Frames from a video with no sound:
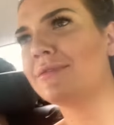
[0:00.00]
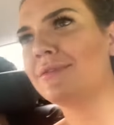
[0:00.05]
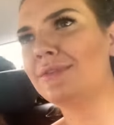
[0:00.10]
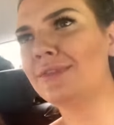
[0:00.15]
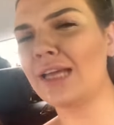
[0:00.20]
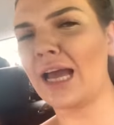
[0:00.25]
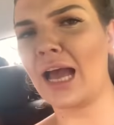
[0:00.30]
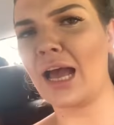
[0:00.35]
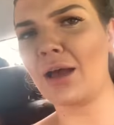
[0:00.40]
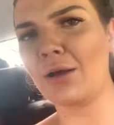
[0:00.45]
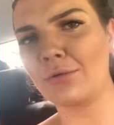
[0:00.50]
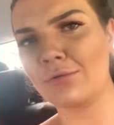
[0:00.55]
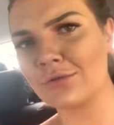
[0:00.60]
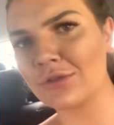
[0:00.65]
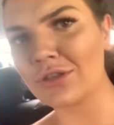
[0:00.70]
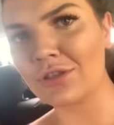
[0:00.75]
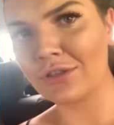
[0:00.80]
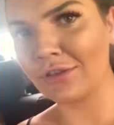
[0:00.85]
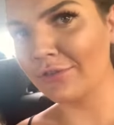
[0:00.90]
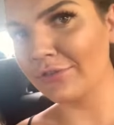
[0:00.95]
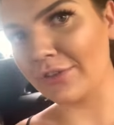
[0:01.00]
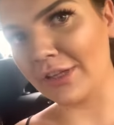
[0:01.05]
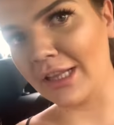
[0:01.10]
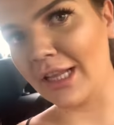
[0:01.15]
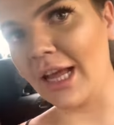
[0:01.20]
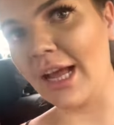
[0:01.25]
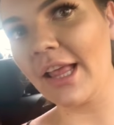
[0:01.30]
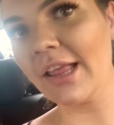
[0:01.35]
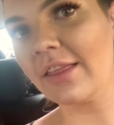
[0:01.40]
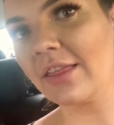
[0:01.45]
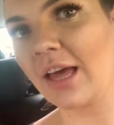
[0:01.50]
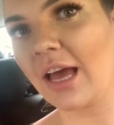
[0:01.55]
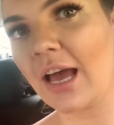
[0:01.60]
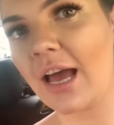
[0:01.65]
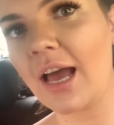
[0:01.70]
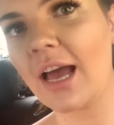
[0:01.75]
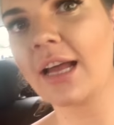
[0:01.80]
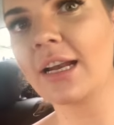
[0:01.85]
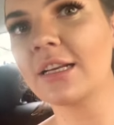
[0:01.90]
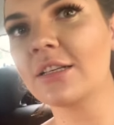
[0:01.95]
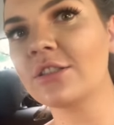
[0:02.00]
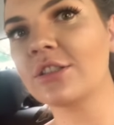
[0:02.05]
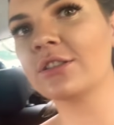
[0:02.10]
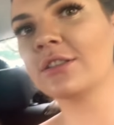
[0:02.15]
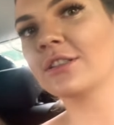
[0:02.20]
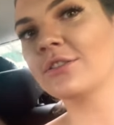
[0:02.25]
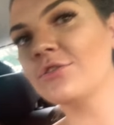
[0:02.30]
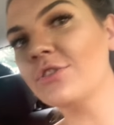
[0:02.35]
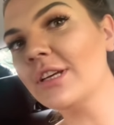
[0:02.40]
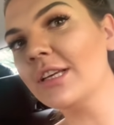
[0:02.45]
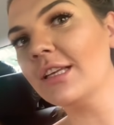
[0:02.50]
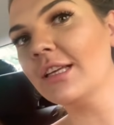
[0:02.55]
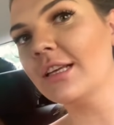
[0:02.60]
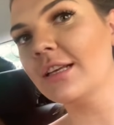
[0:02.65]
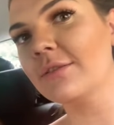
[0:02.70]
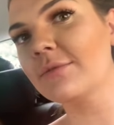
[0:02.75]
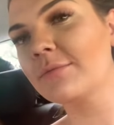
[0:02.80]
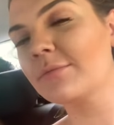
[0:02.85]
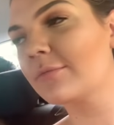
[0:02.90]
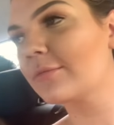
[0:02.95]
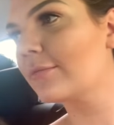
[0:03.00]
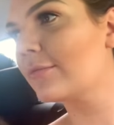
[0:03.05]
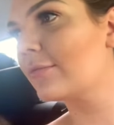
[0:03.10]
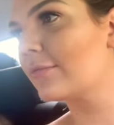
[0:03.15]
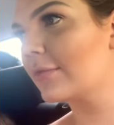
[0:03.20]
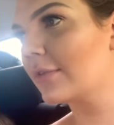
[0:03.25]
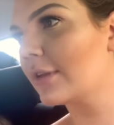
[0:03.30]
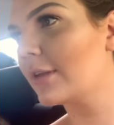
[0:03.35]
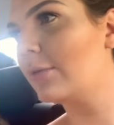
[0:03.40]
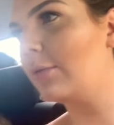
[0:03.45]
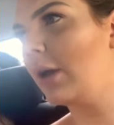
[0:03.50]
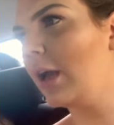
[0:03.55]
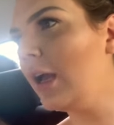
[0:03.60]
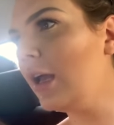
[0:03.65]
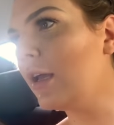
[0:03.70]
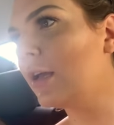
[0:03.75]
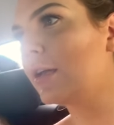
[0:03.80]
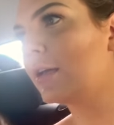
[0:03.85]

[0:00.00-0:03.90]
Downs or something like that, and it's just Hoghton. This really, what?